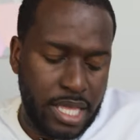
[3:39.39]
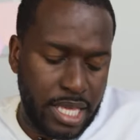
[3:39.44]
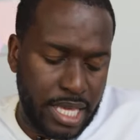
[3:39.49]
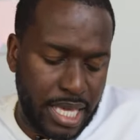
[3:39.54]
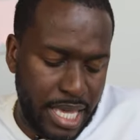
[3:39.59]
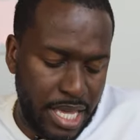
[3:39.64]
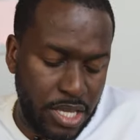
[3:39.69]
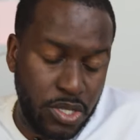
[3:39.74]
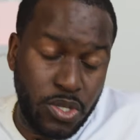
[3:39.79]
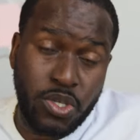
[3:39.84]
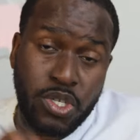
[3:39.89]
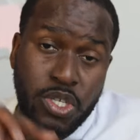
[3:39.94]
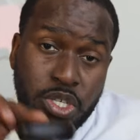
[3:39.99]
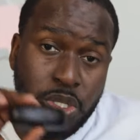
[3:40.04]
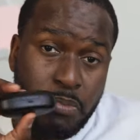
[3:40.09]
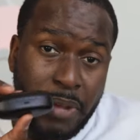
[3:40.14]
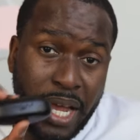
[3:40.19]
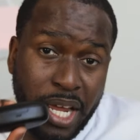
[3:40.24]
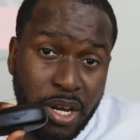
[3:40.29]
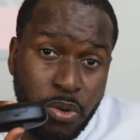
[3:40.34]
The case
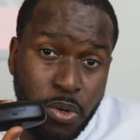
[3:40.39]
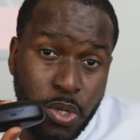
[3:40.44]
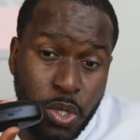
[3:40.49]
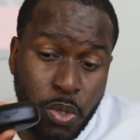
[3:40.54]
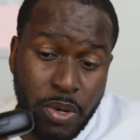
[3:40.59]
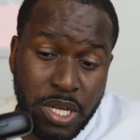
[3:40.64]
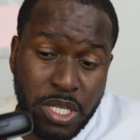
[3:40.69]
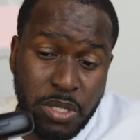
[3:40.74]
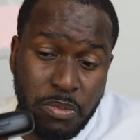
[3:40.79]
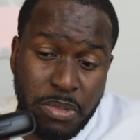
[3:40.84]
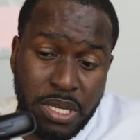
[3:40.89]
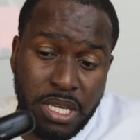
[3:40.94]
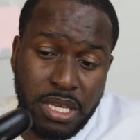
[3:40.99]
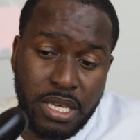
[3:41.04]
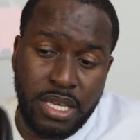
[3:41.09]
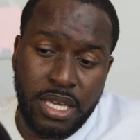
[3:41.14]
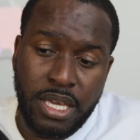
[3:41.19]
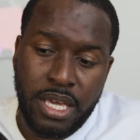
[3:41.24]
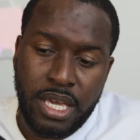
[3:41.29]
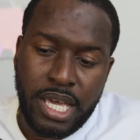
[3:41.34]
uses micro
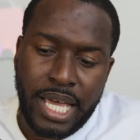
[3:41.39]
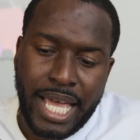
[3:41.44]
USB,